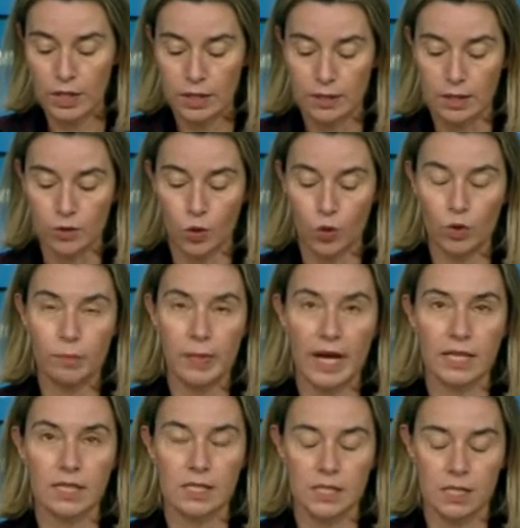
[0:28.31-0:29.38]
that all
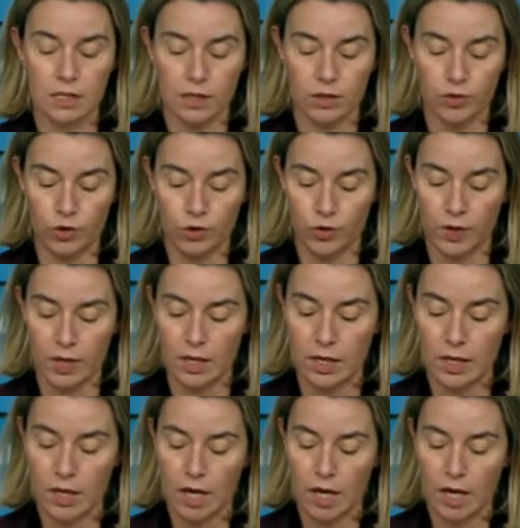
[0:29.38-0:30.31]
banks in Ukraine